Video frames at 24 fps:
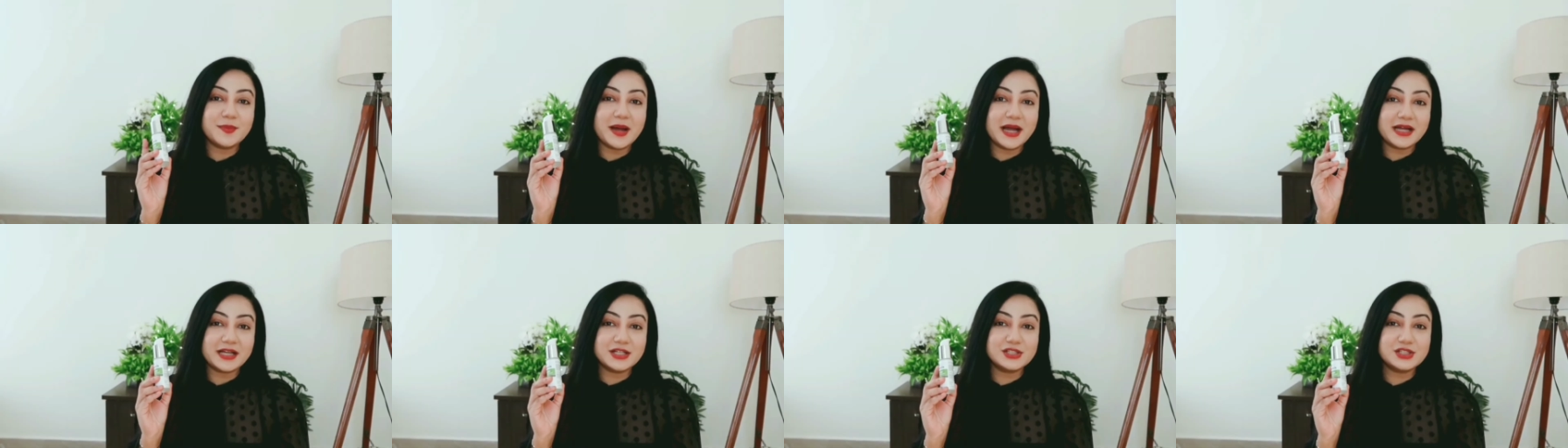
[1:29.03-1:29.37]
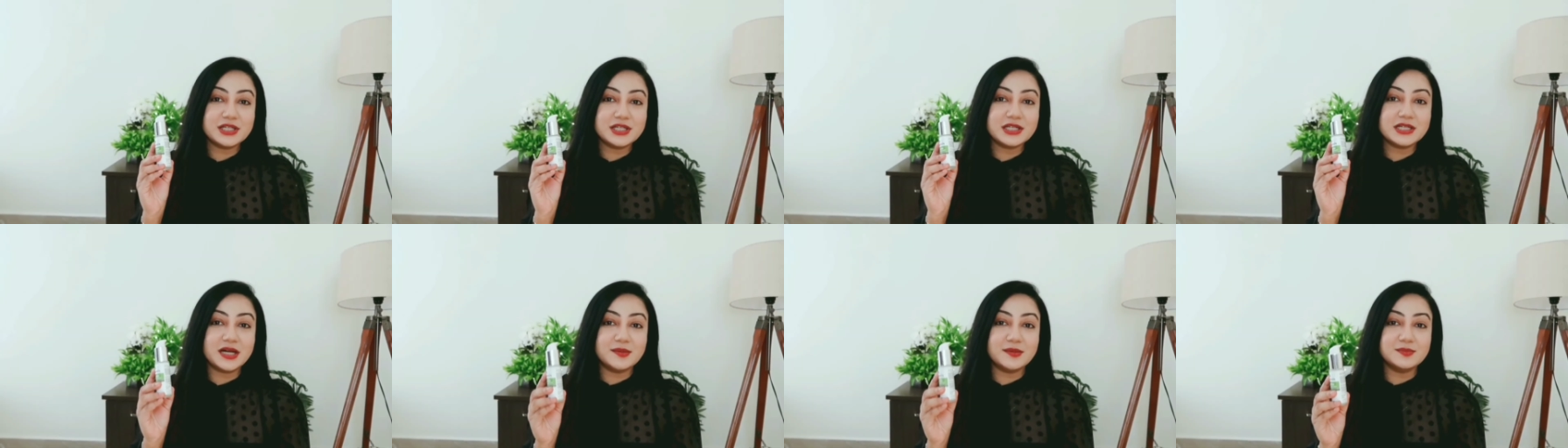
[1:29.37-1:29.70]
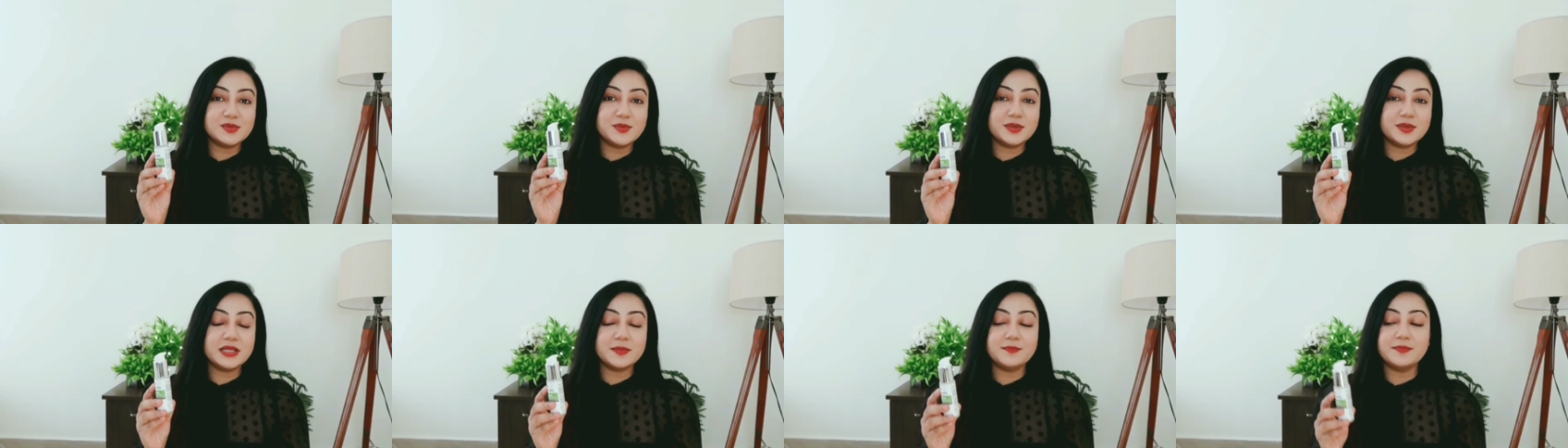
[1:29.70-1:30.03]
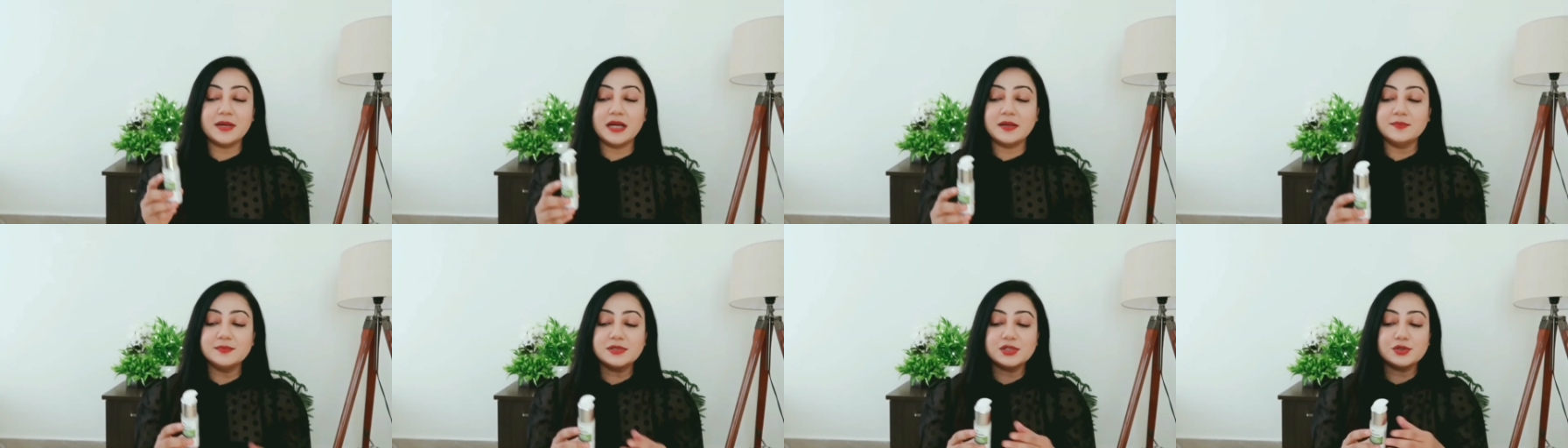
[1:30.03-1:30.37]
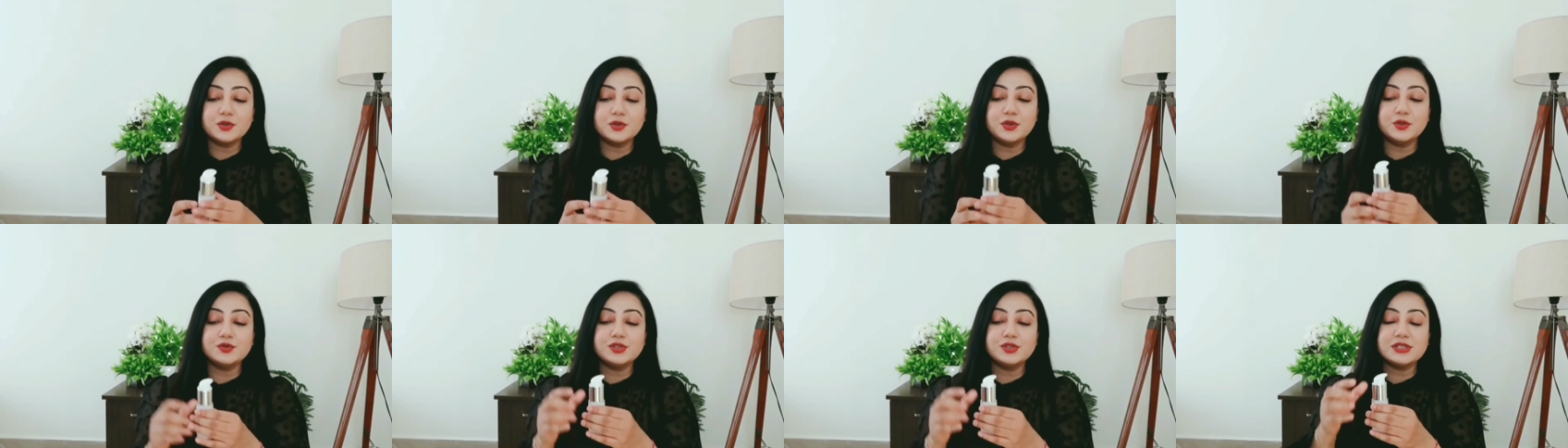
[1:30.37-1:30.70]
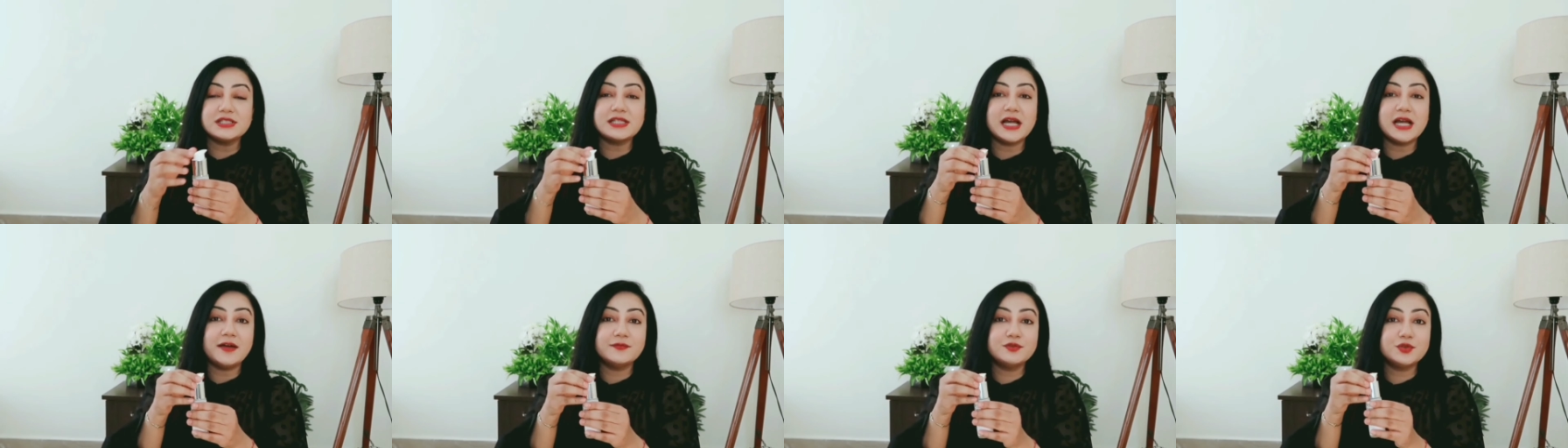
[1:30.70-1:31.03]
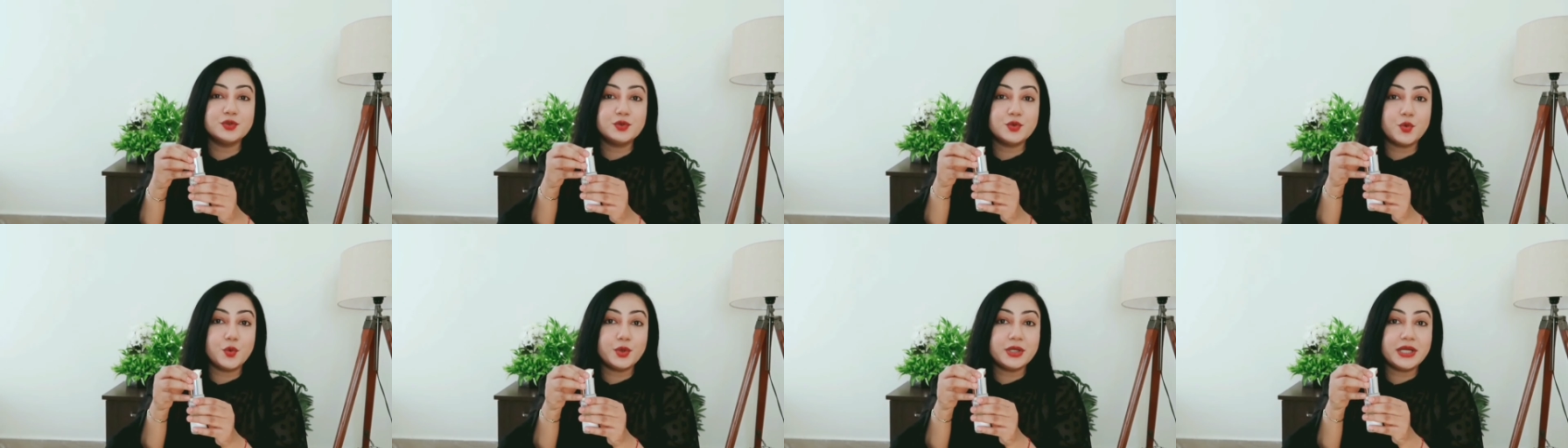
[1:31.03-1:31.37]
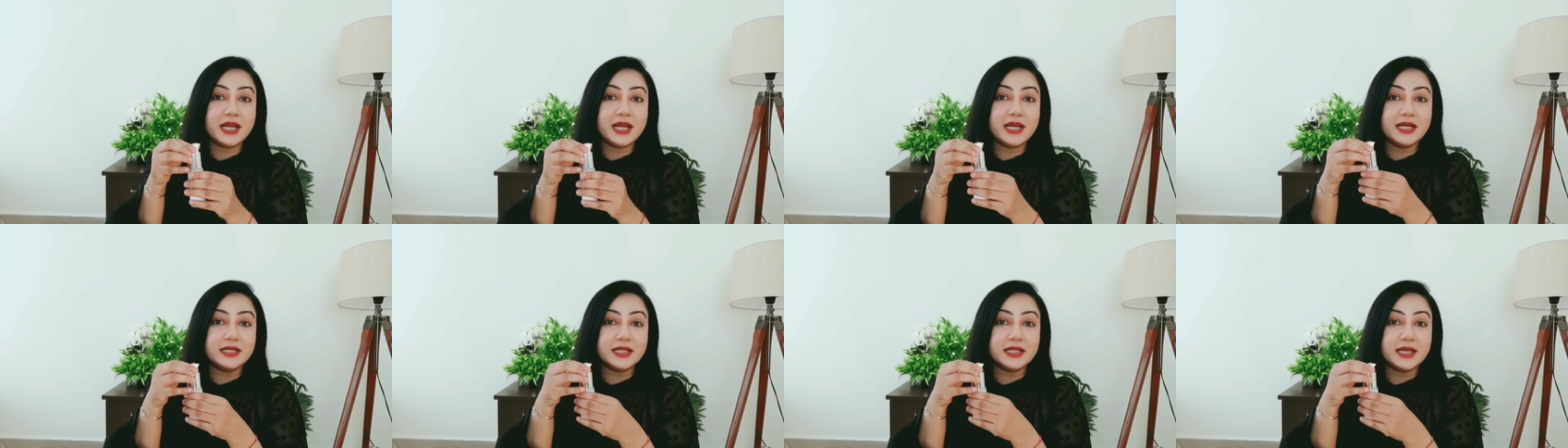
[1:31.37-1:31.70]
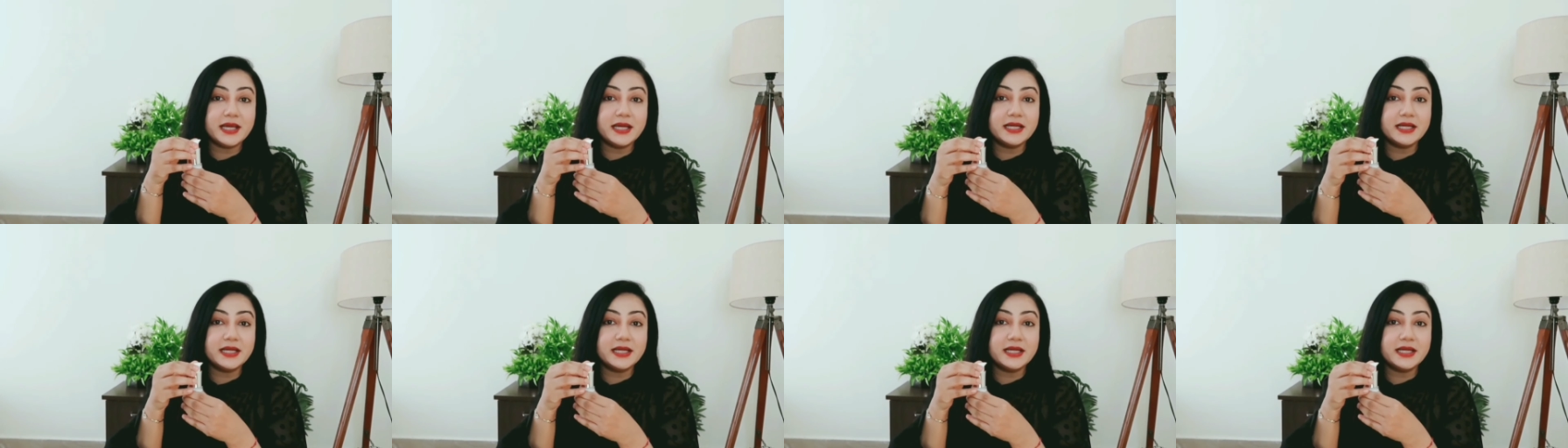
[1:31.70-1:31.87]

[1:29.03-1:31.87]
the packaging comes with a pump so you just have to rotate